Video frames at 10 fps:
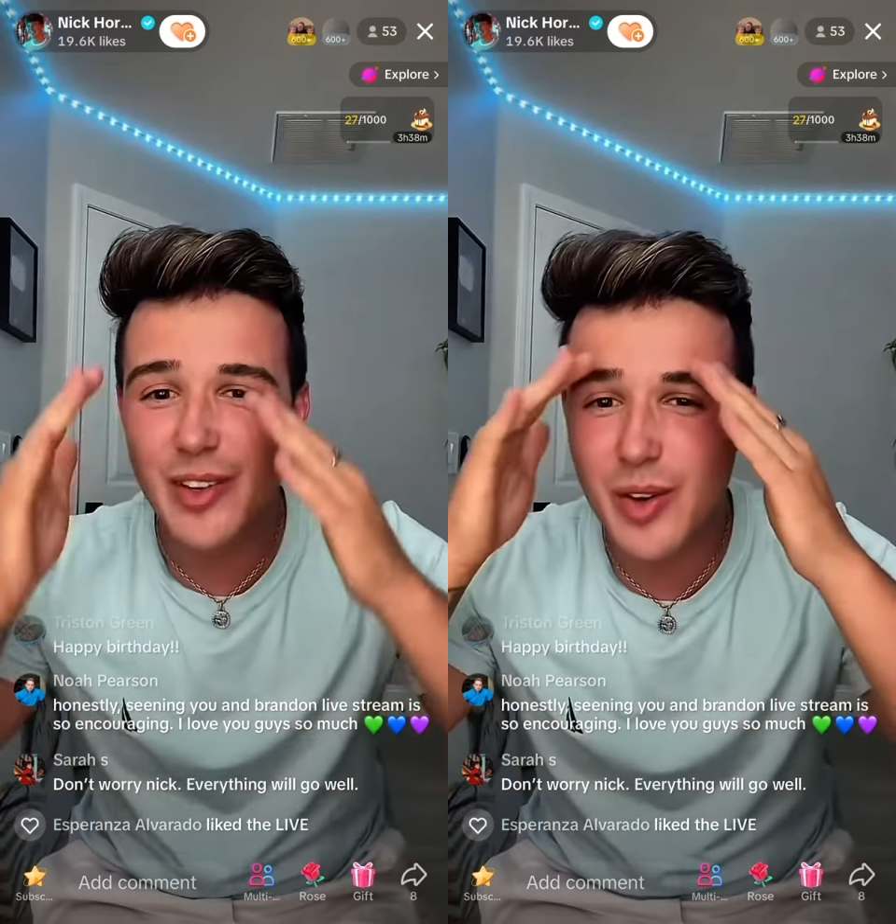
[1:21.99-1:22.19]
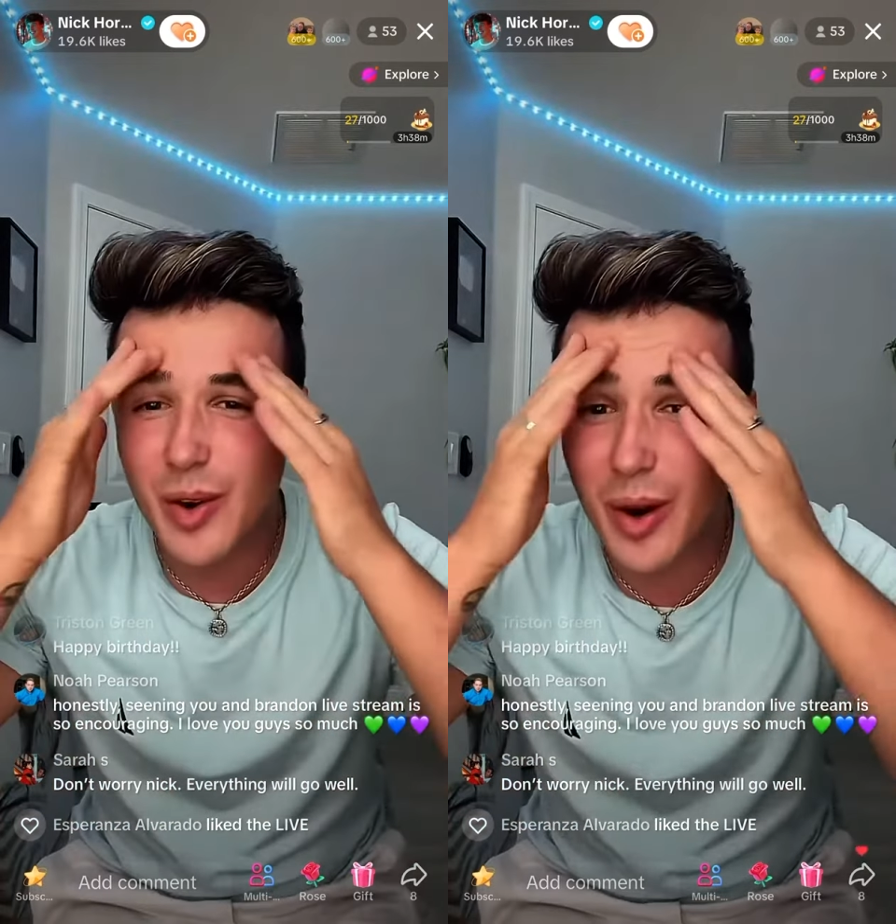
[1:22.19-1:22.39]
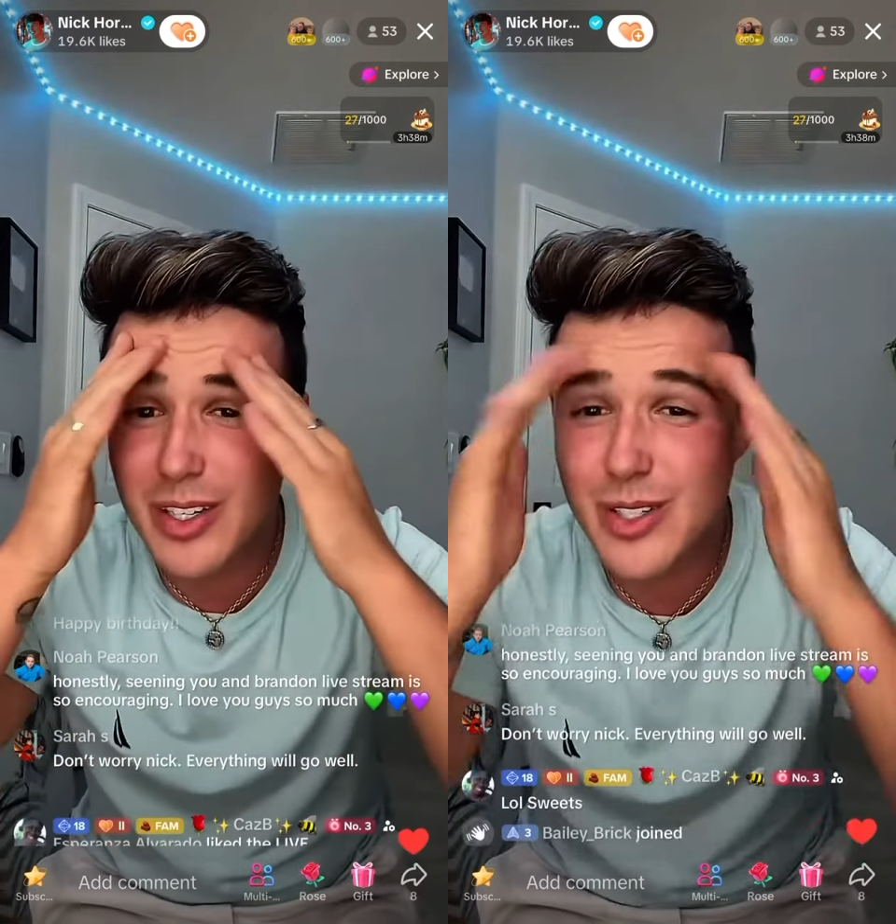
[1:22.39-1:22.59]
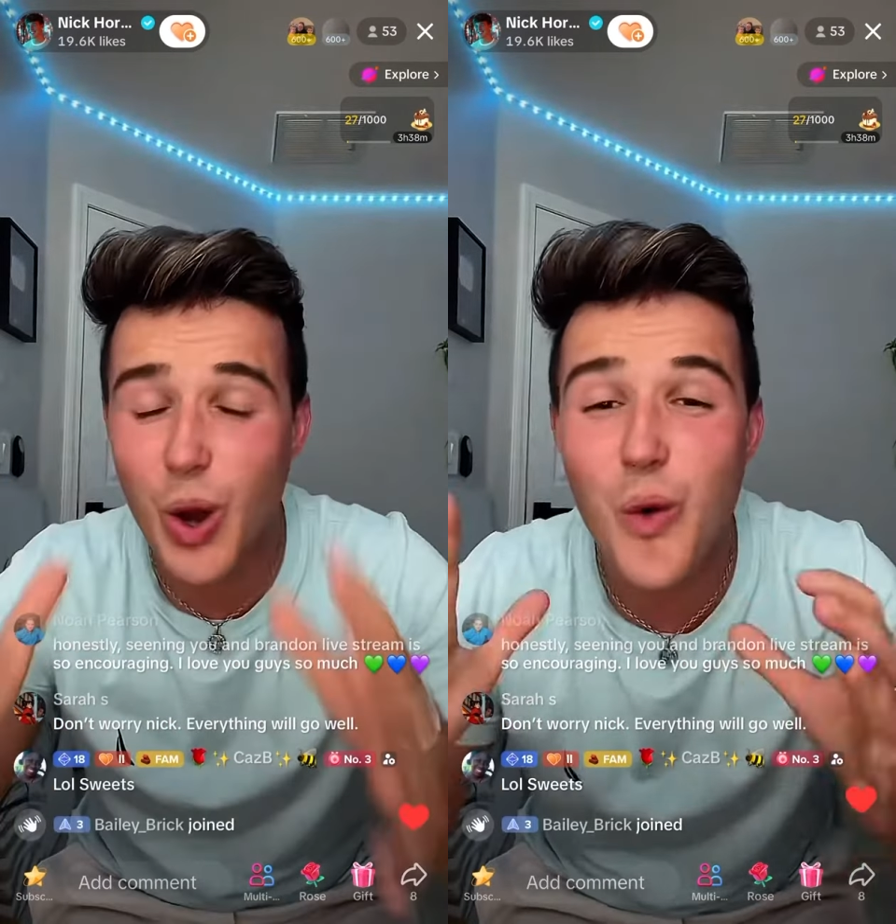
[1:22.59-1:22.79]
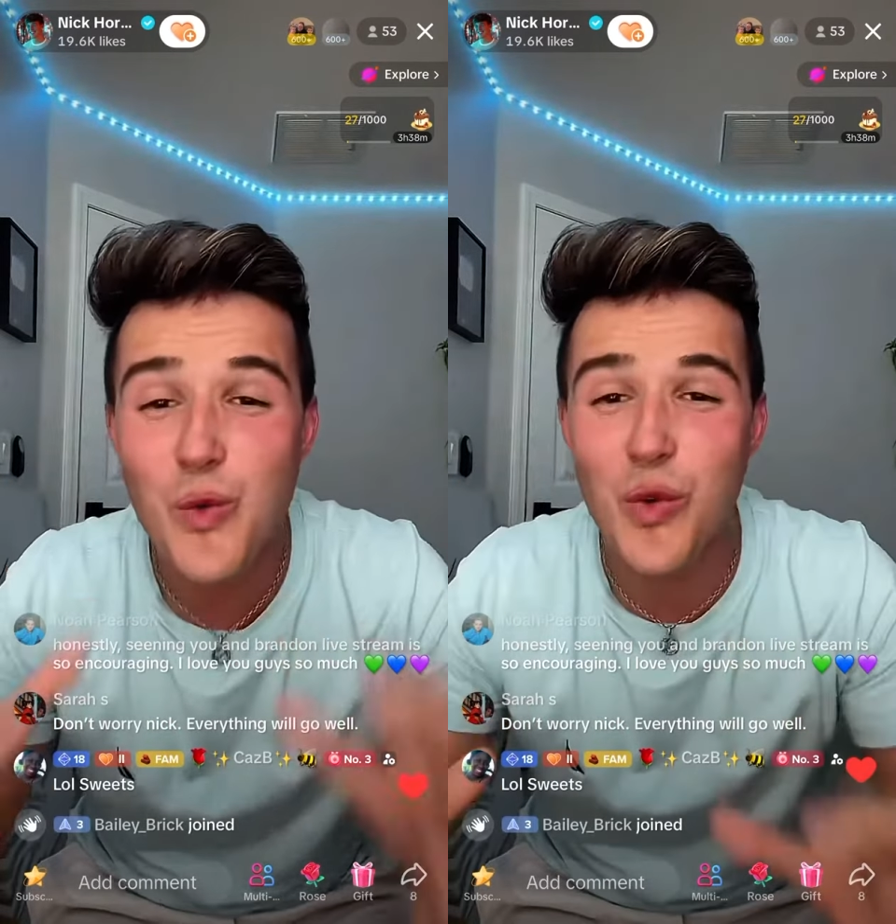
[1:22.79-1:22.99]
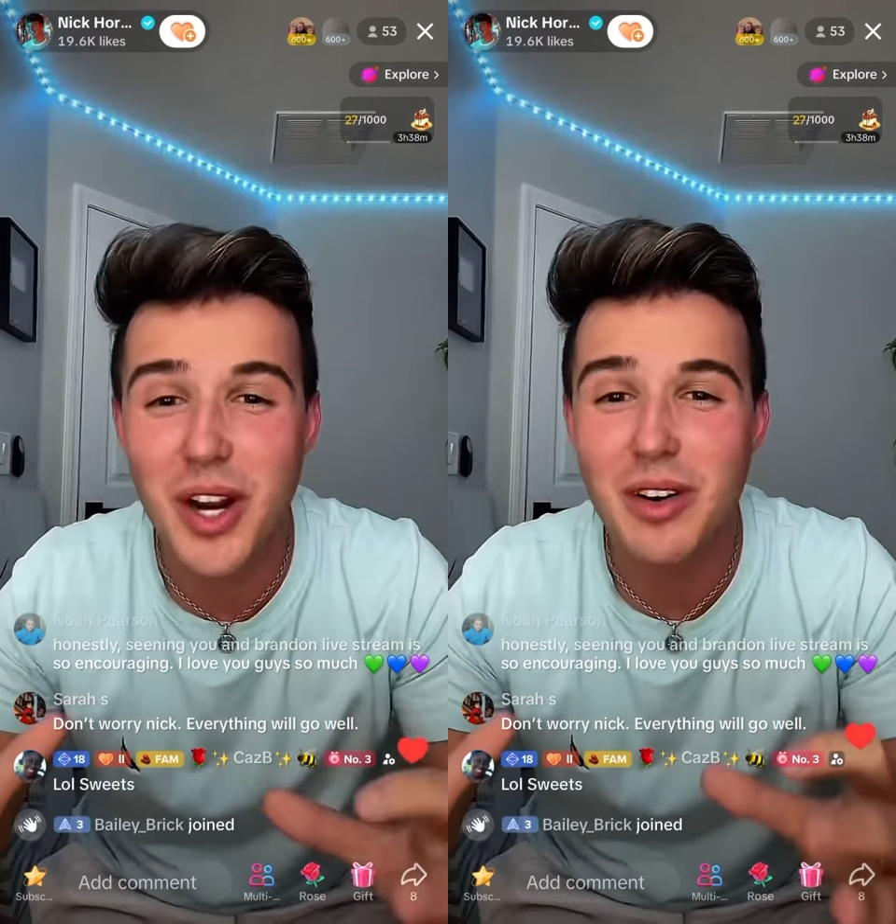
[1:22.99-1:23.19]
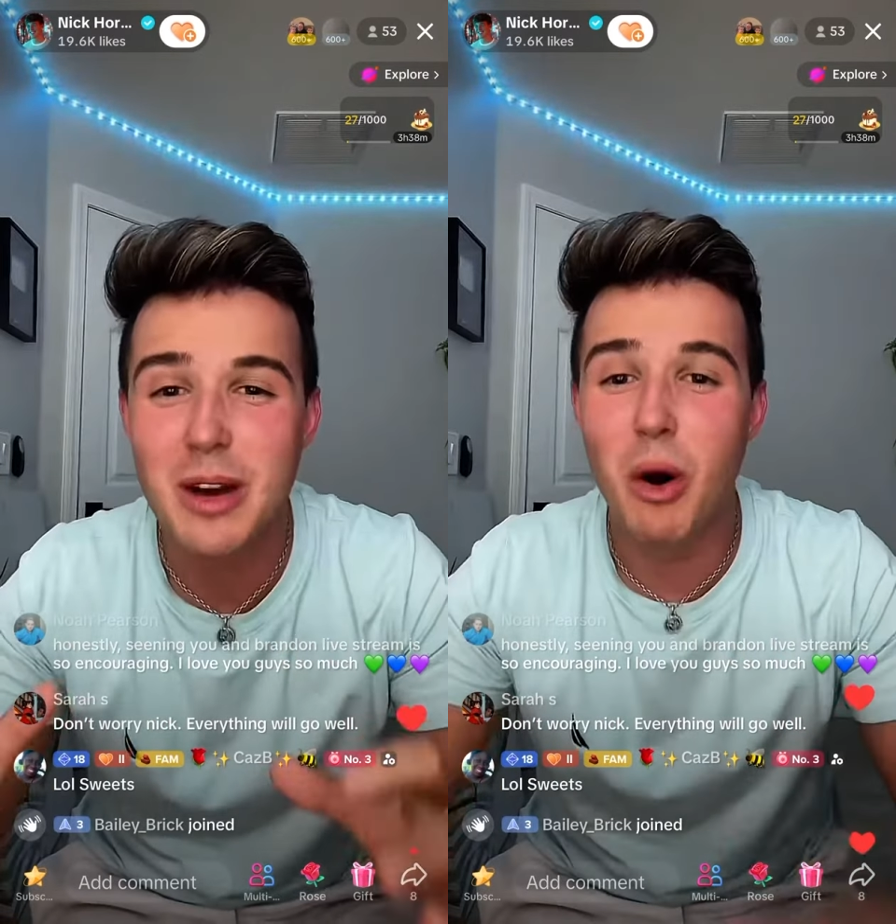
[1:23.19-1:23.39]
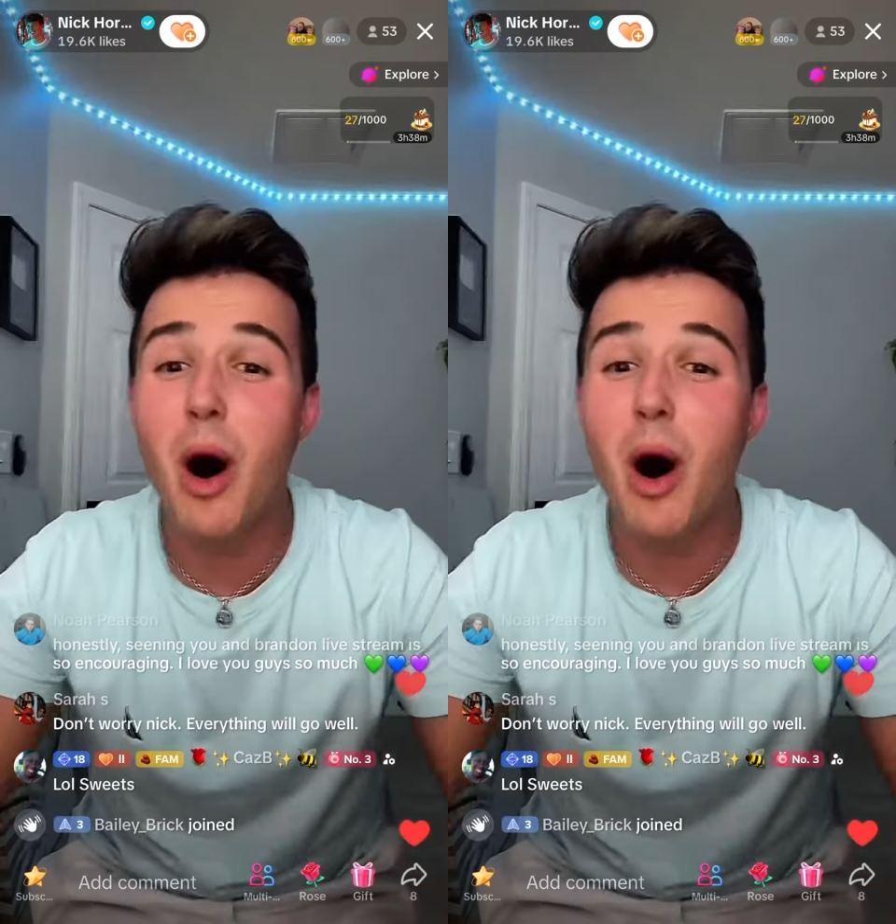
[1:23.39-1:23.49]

You are so freaking incredible.